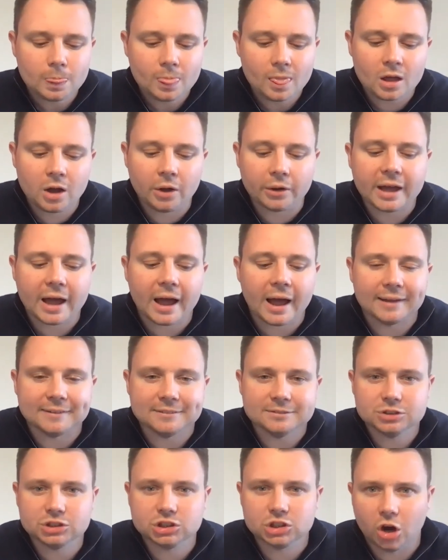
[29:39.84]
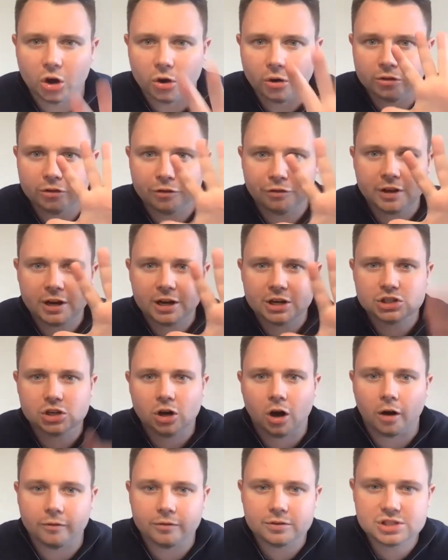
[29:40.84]
Okay, so to finish
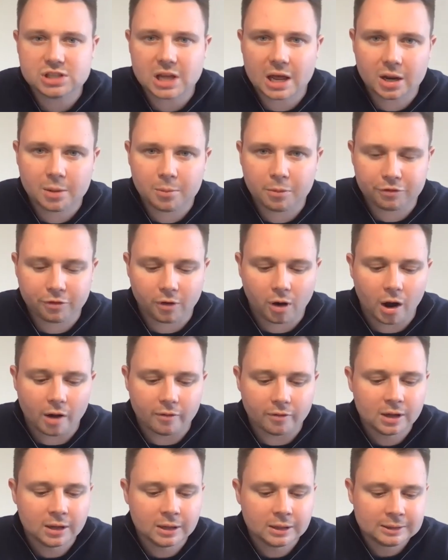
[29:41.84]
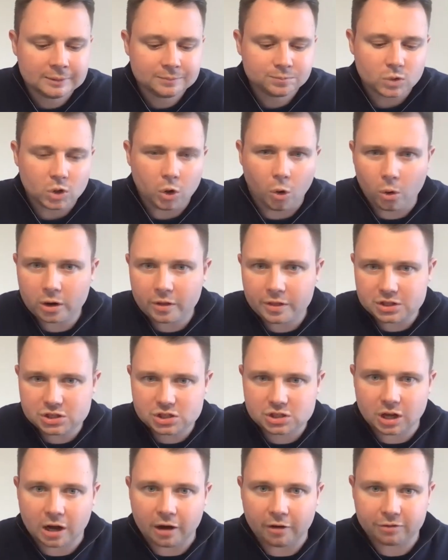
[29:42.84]
off, step number 5. All of the
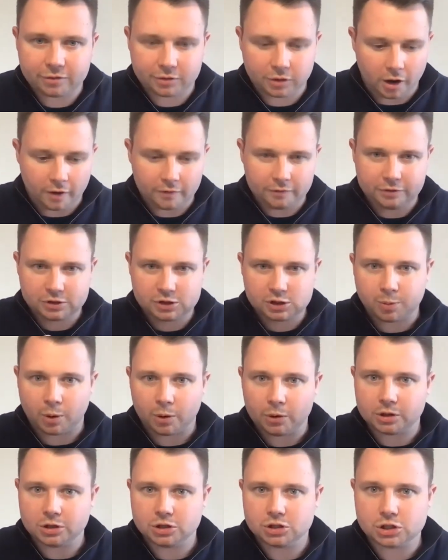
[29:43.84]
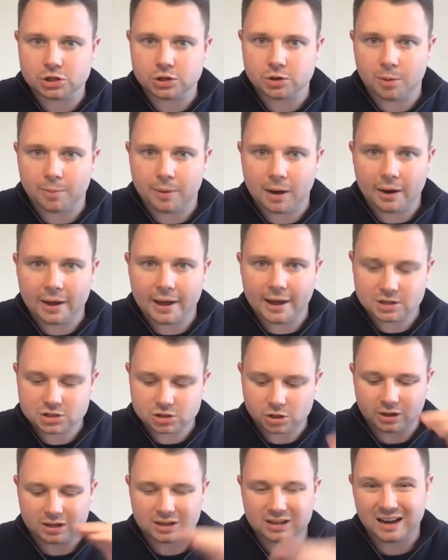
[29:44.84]
stuff that I've spoken to you about here,
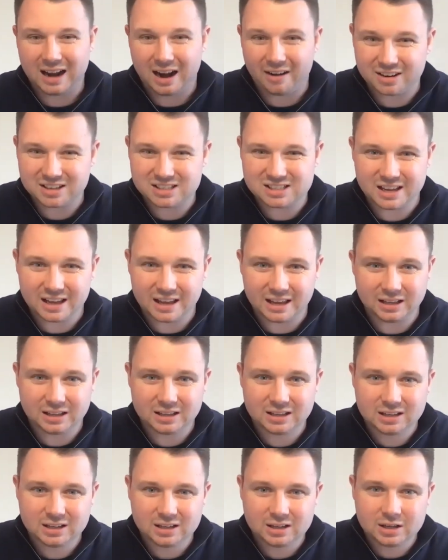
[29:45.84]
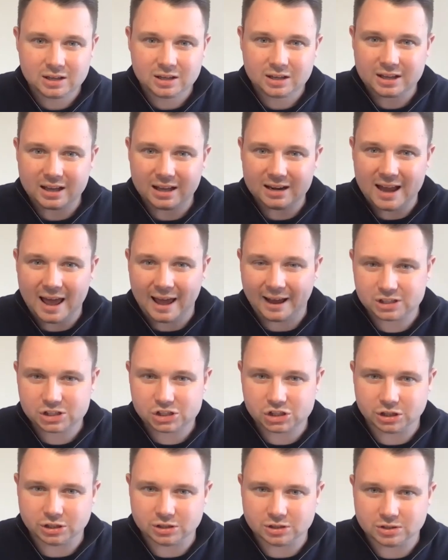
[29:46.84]
so clarity,
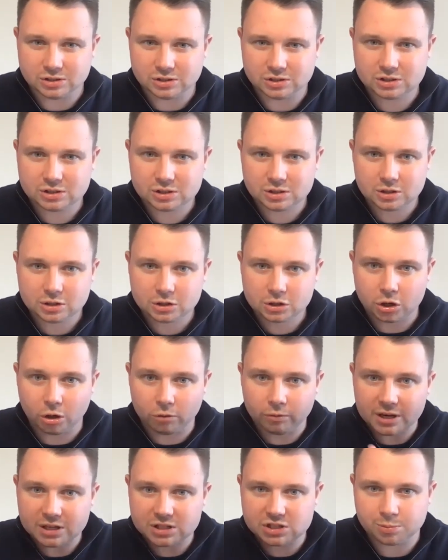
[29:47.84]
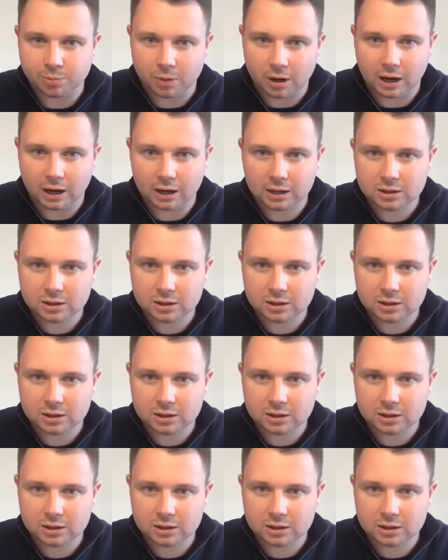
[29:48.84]
connections, charisma,